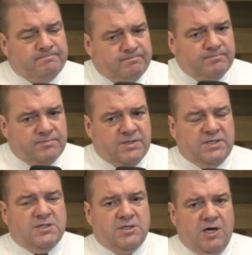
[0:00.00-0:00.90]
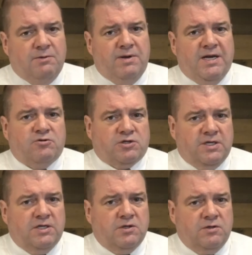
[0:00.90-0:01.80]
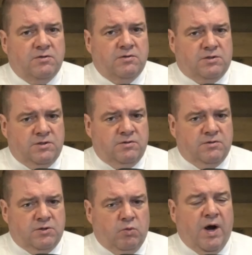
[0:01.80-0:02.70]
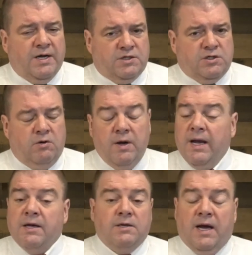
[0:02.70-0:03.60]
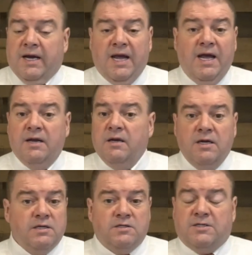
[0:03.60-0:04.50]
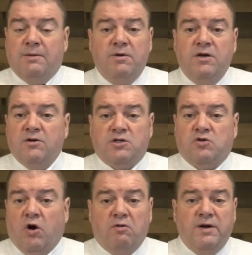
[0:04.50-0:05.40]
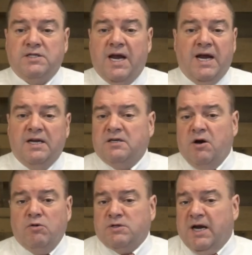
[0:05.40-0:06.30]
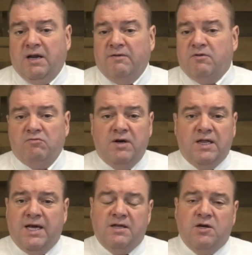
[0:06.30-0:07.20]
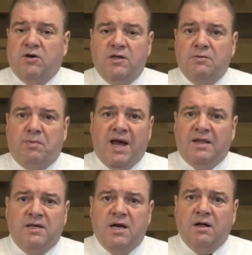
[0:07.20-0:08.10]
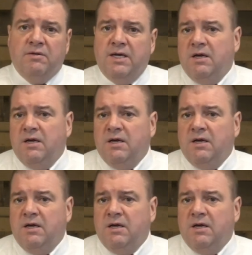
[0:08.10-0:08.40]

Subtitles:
this is going to be interesting to watch. So, again, send me your stories, anecdotes. I'd love to relay the good, the bad, the ugly,